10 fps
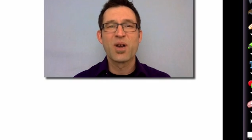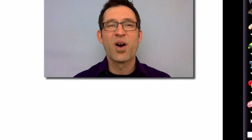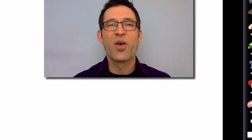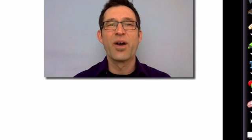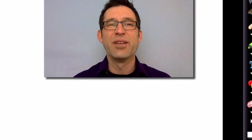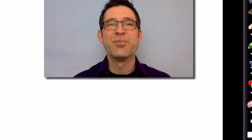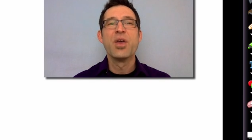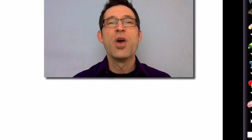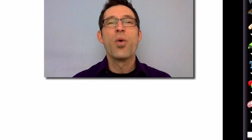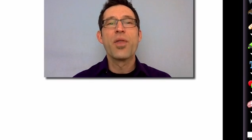Alright,
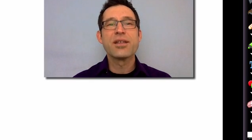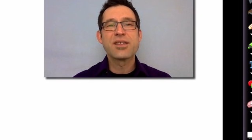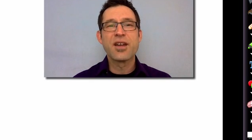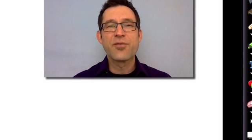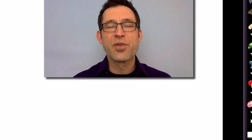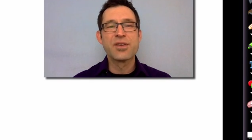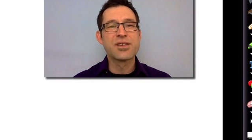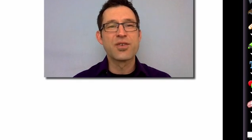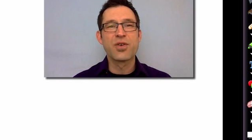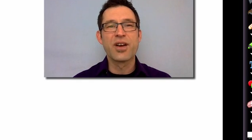well that's enough for this
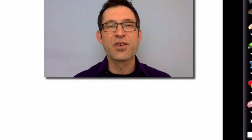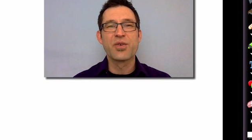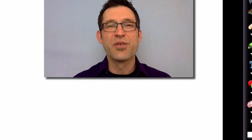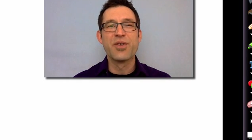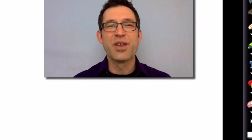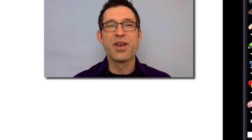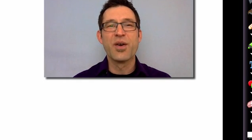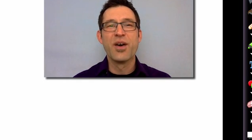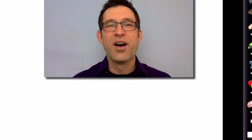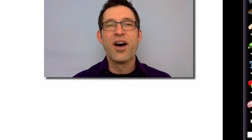introductory video.
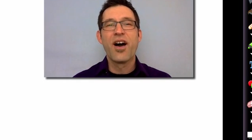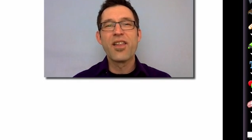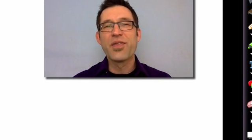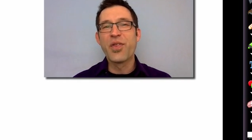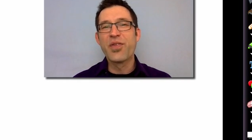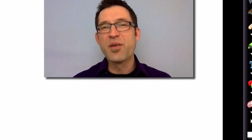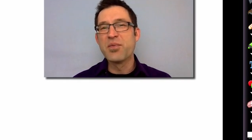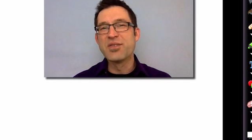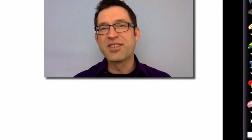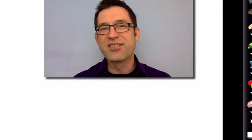I'll let the theme
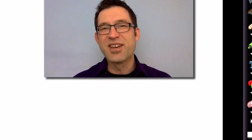music